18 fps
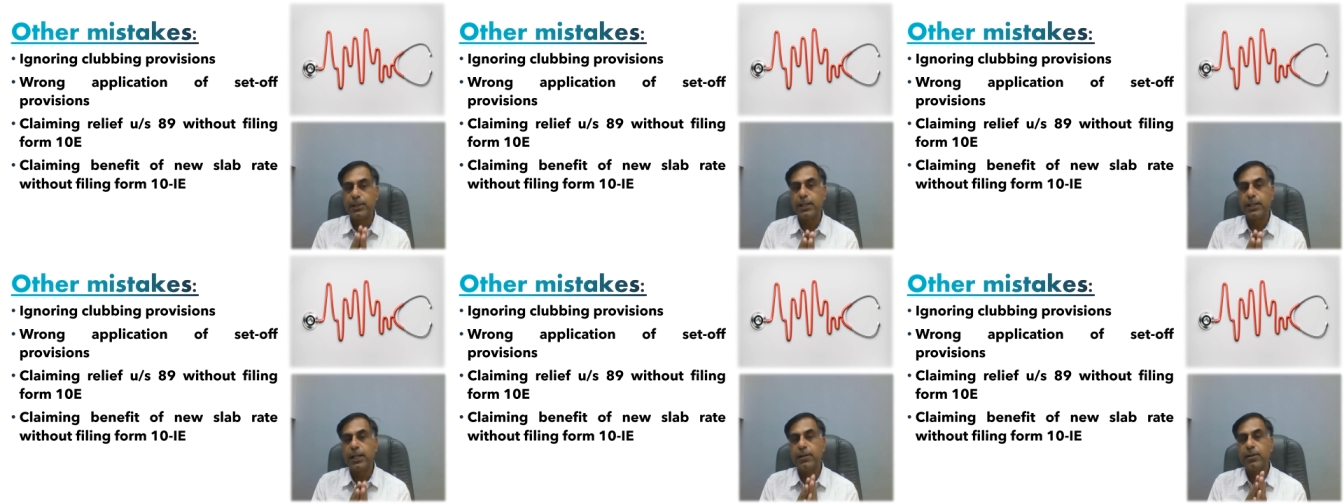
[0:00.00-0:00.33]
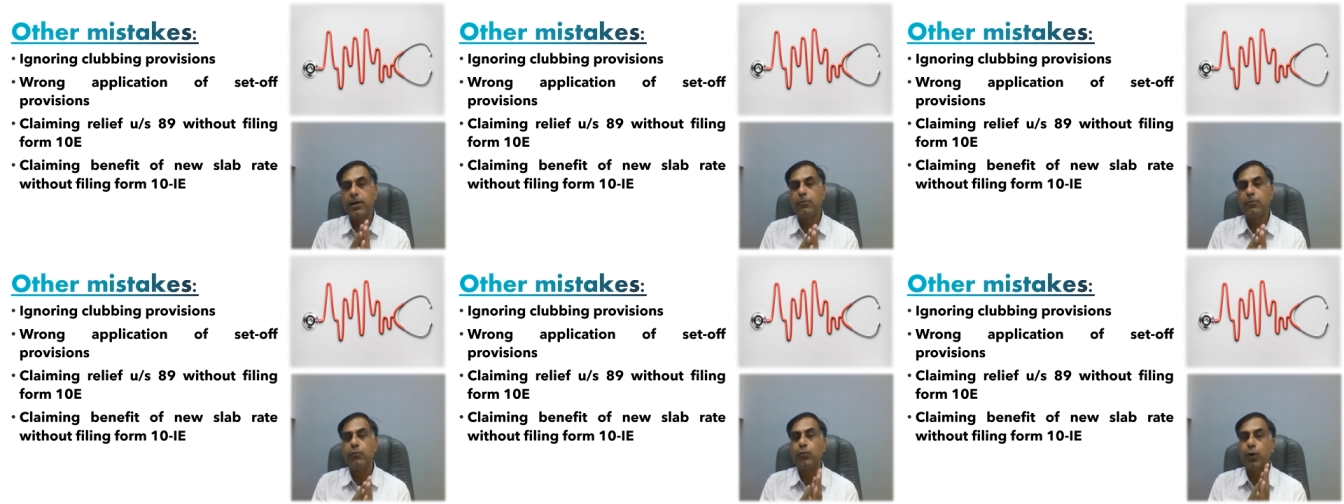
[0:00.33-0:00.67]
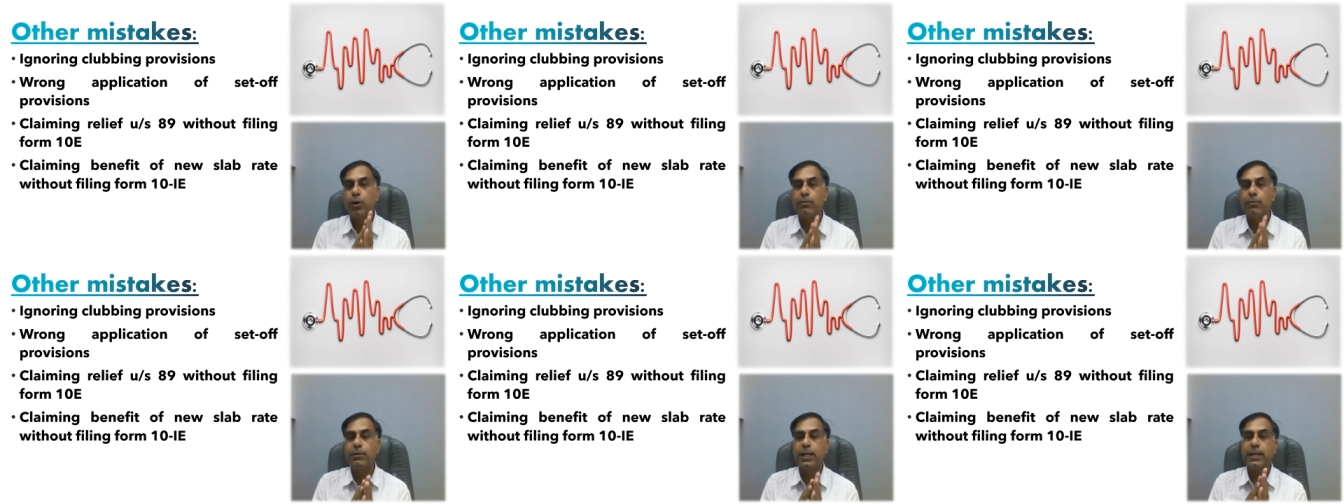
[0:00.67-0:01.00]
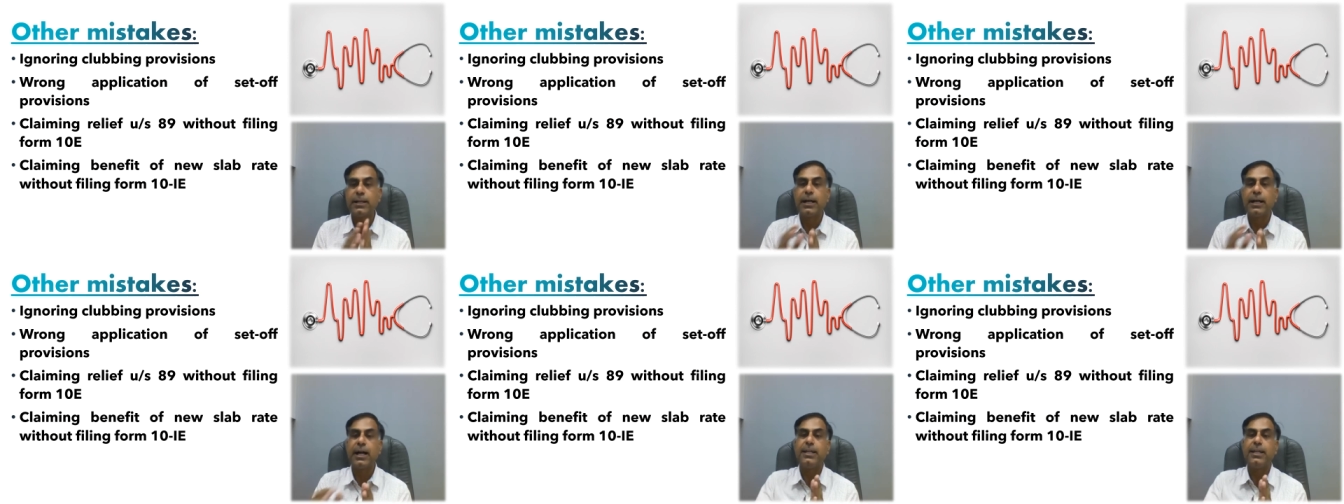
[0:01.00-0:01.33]
then form
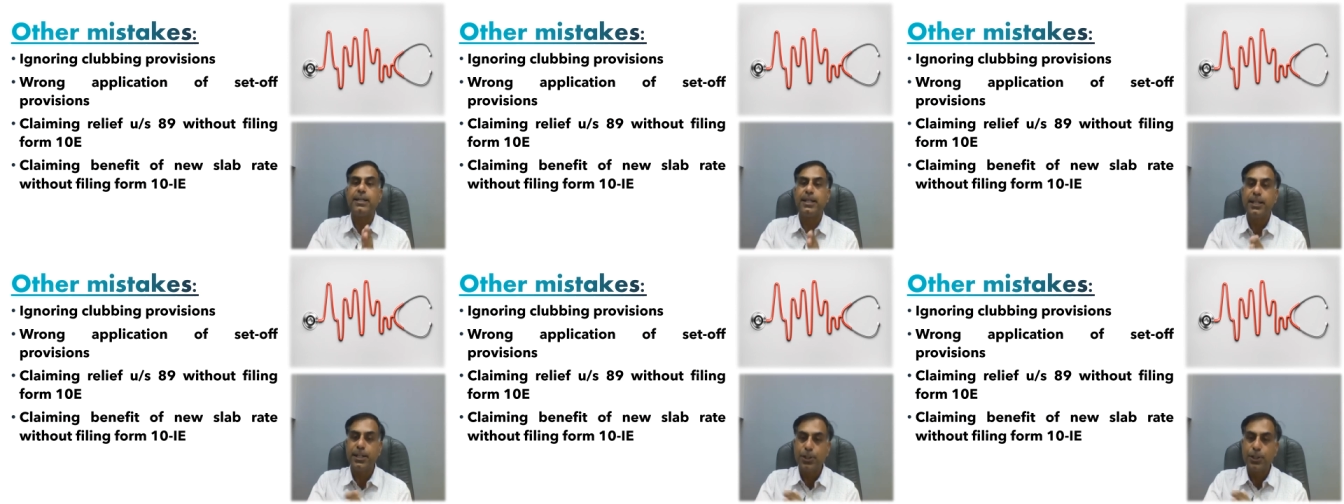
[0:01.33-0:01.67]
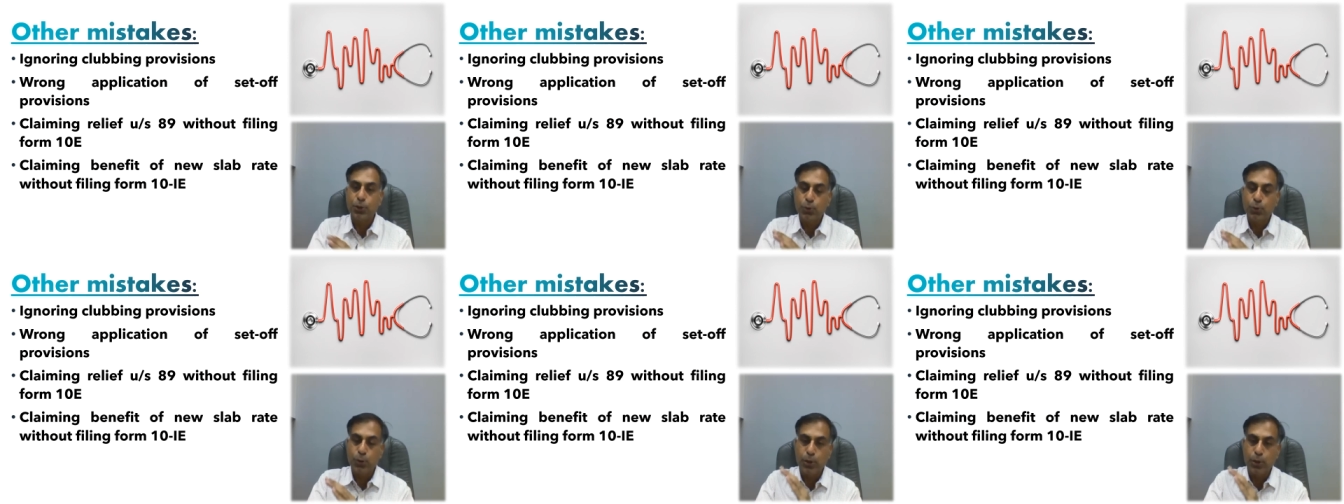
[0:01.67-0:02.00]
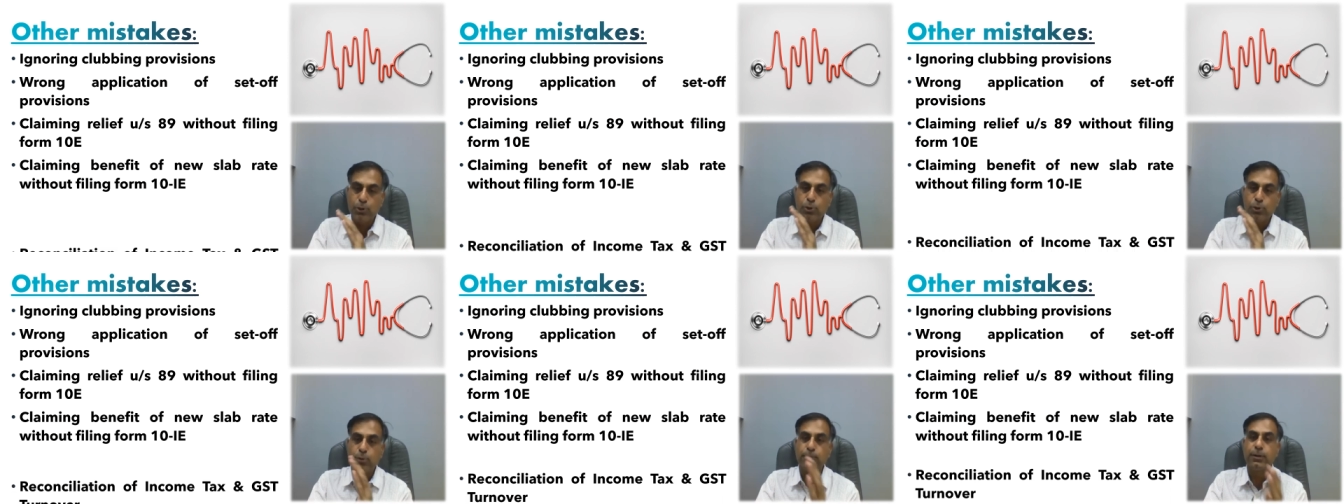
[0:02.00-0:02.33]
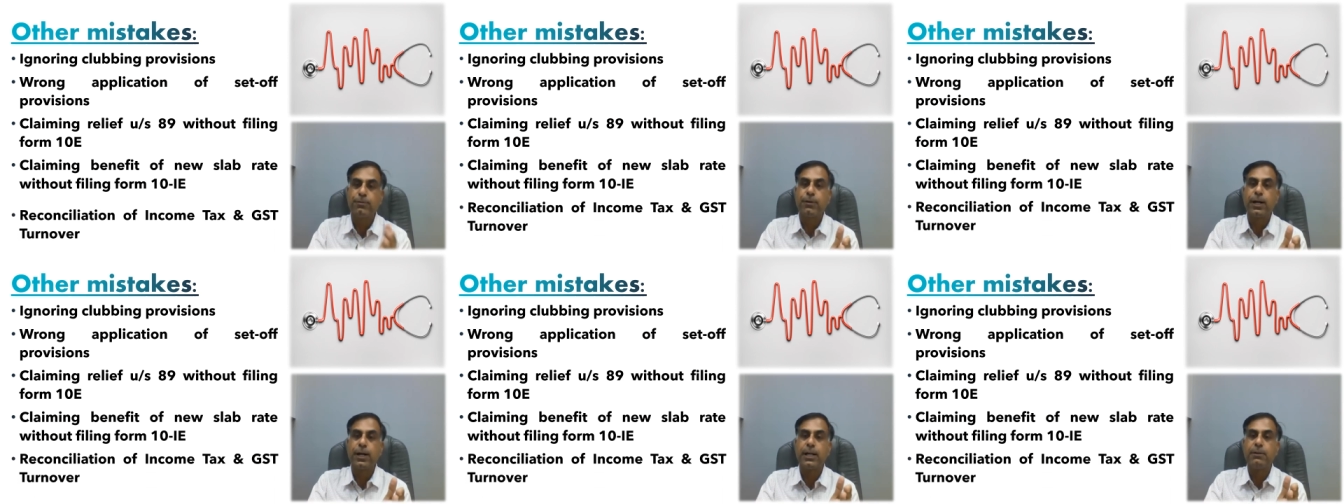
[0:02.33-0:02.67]
10 IE should also be
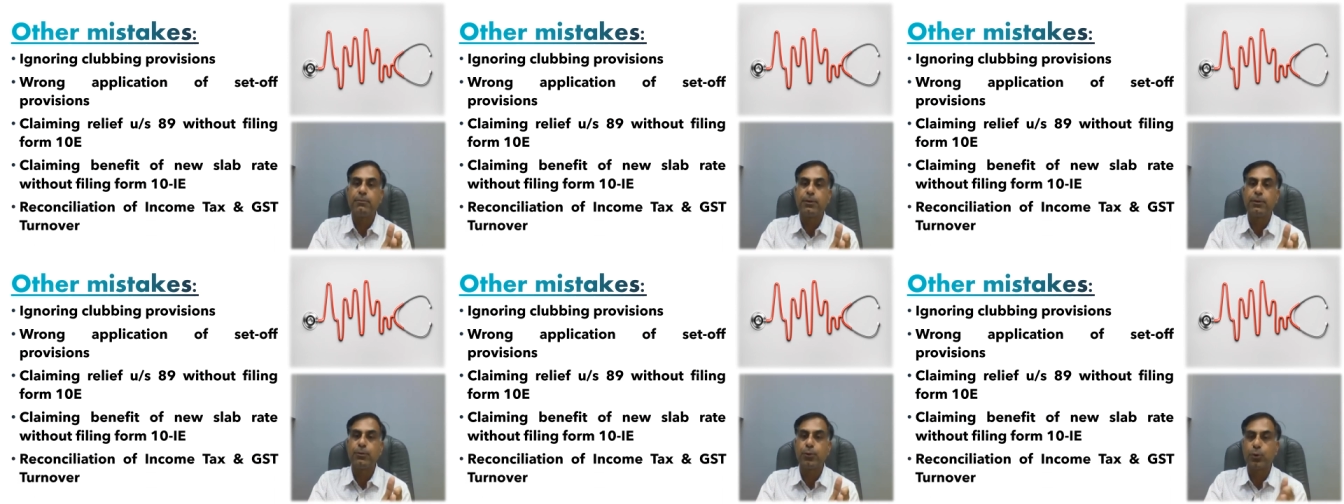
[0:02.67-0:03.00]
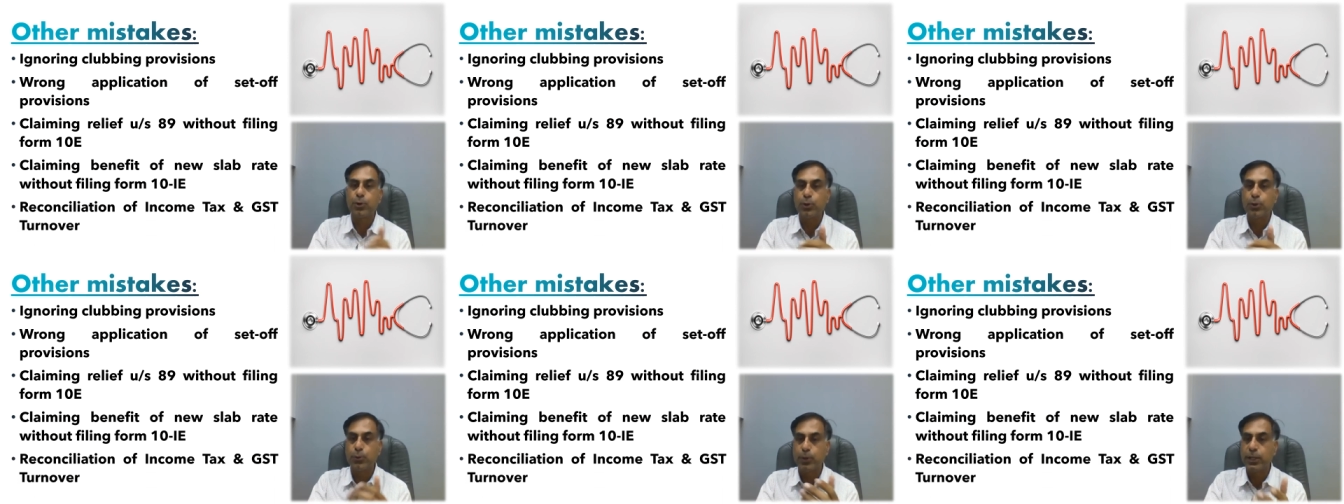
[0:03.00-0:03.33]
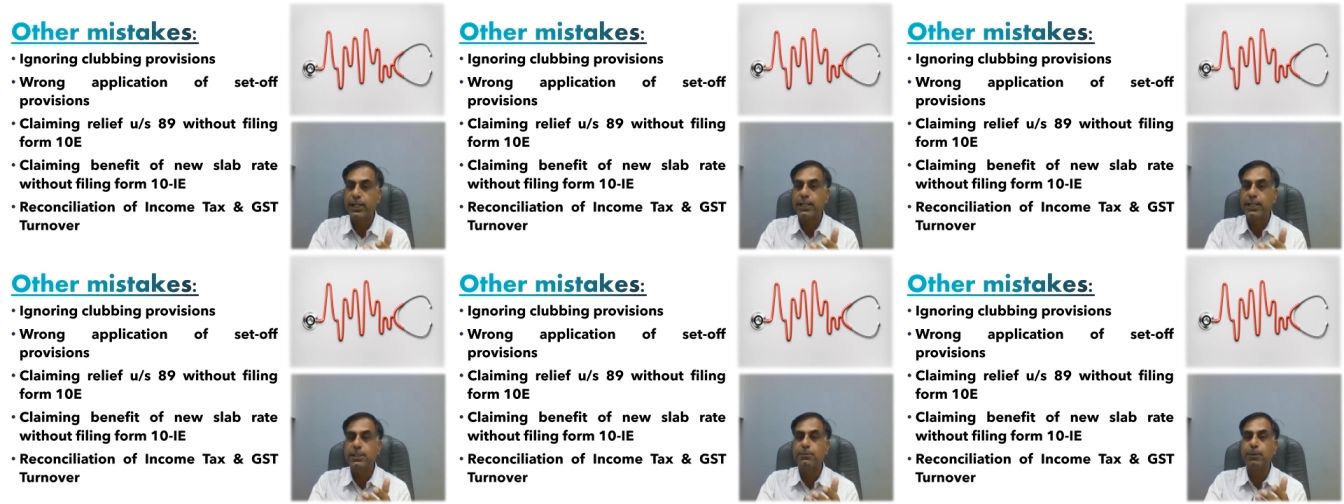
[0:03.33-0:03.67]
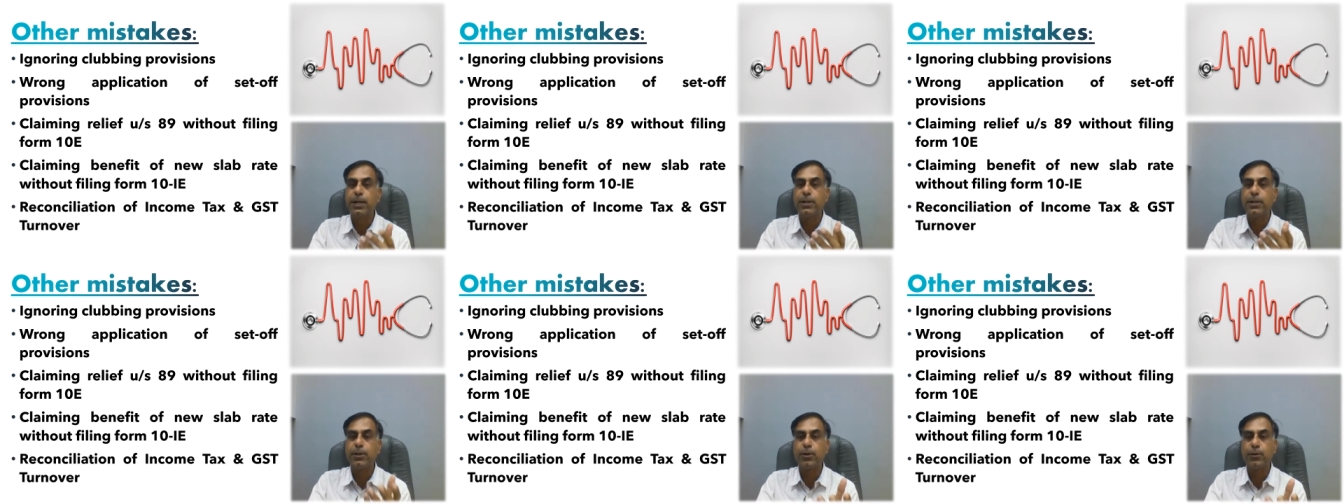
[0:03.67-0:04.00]
filed before due date
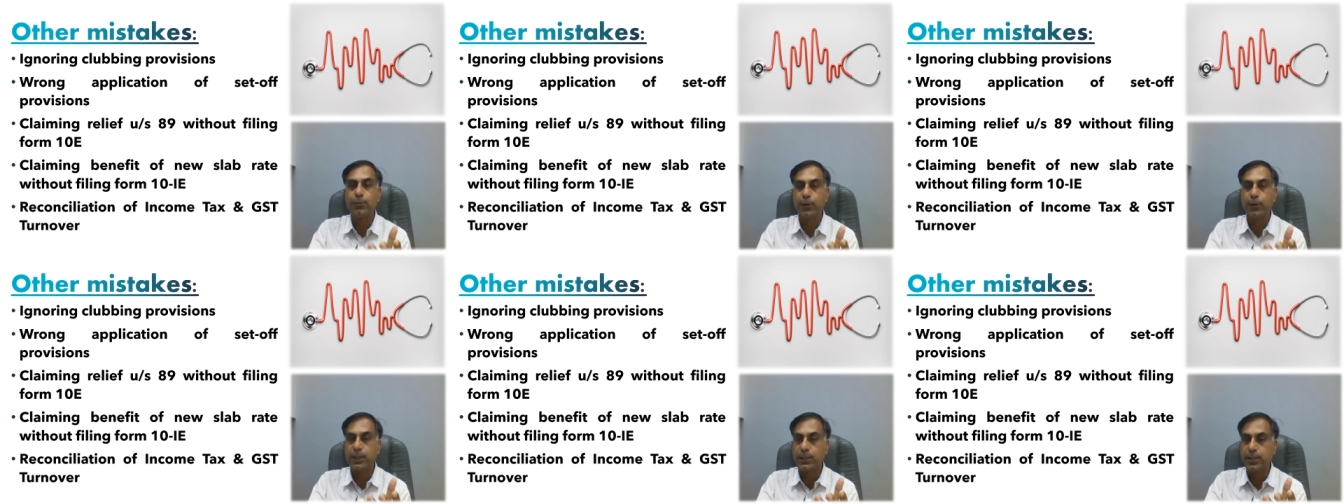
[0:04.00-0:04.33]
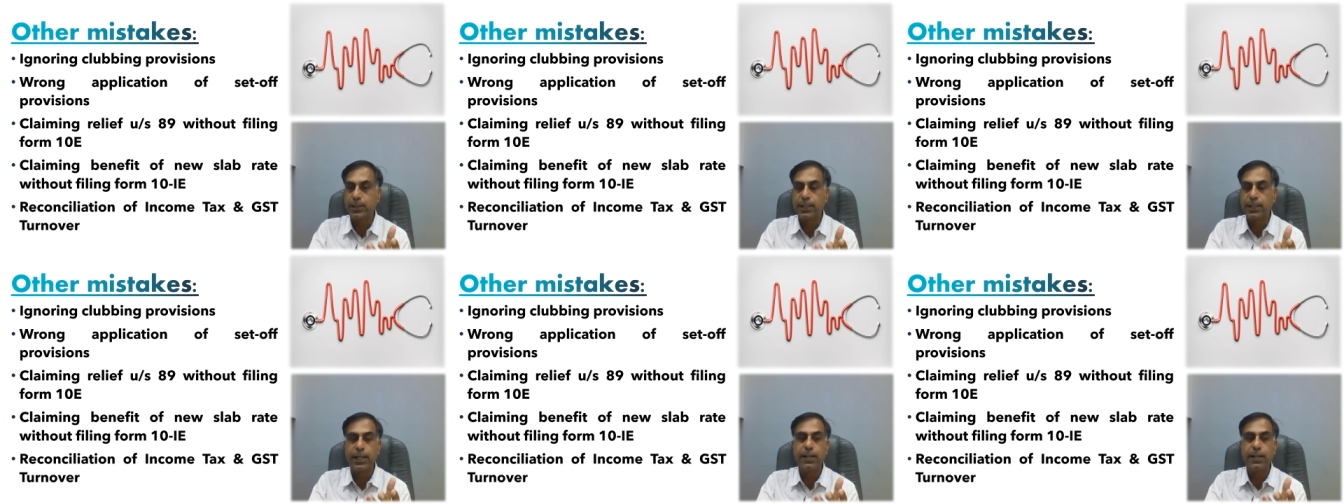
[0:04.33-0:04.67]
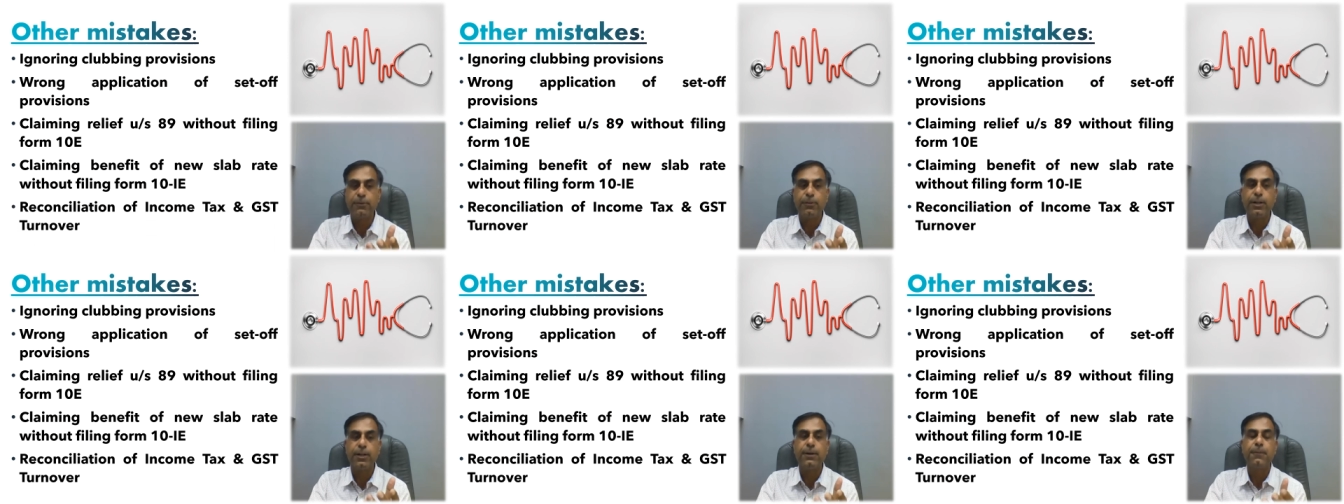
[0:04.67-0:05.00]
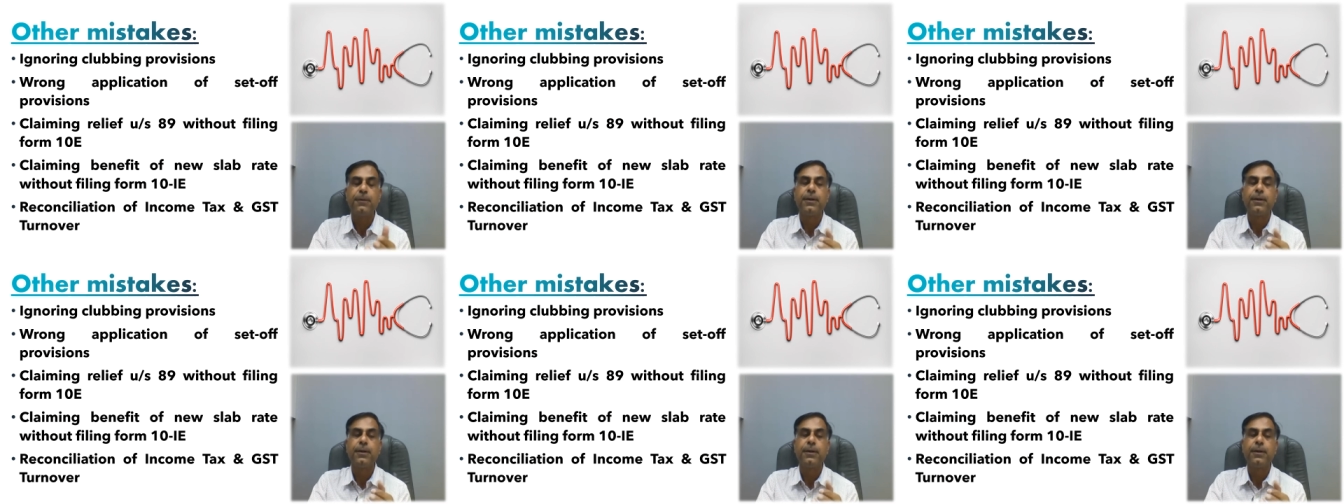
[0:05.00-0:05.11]
expiry of 1391.